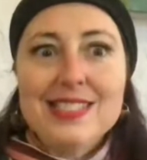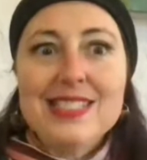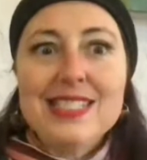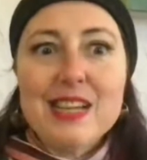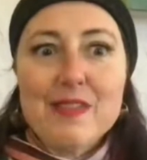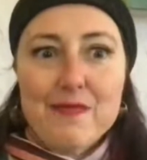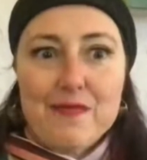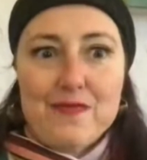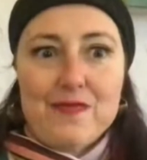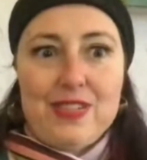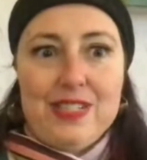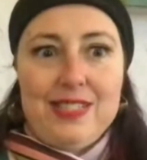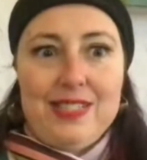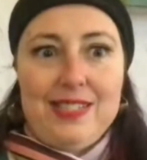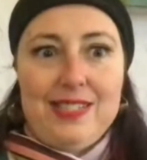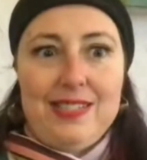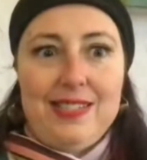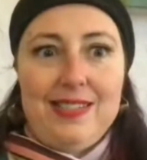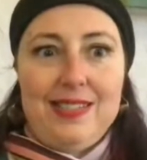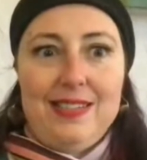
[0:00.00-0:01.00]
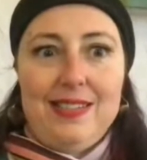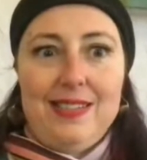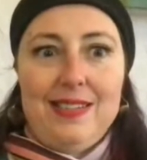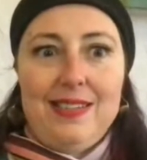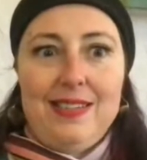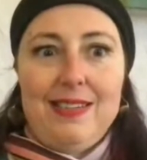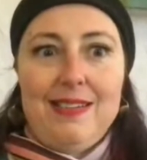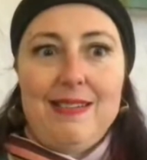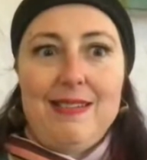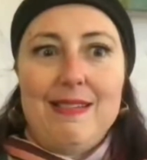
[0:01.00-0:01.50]
different
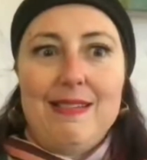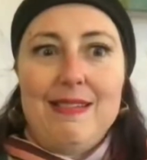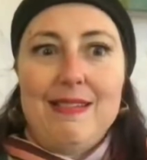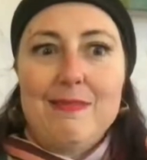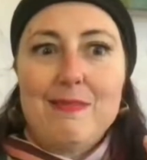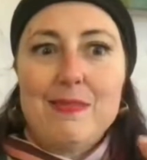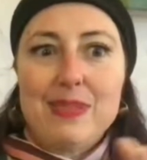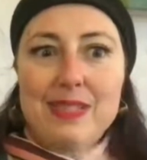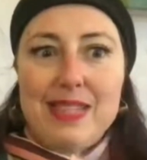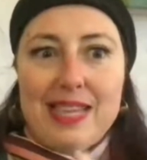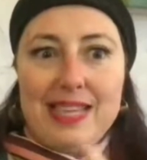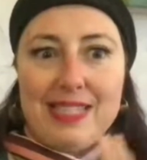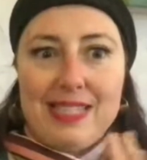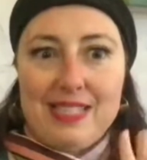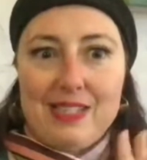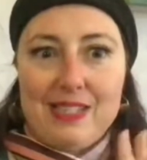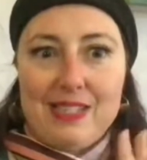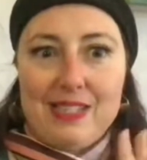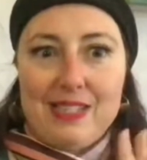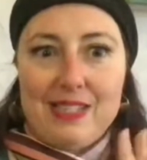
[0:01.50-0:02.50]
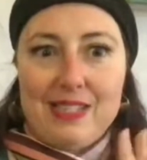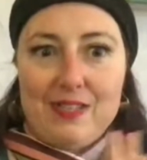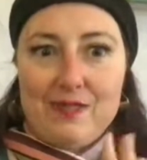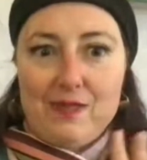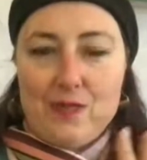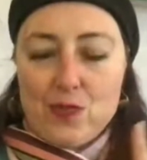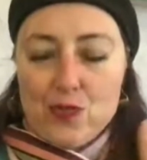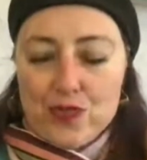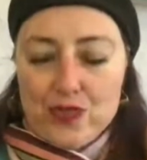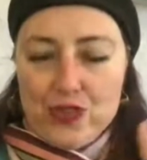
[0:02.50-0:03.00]
place for
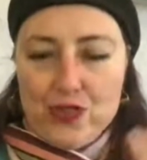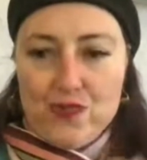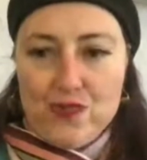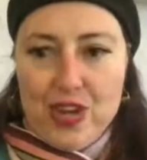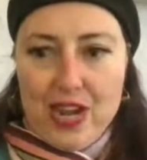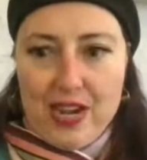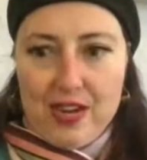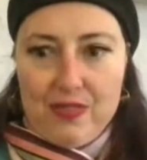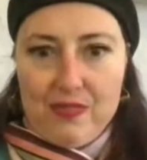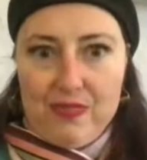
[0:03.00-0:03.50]
you now.